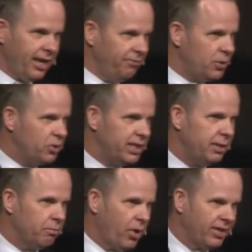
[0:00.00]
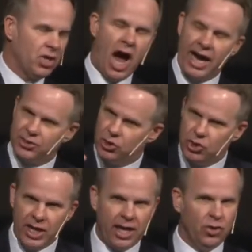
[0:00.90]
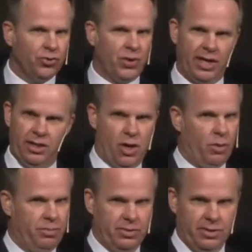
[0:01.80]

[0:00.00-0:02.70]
a few deep breaths, oxygenate your frontal lobe.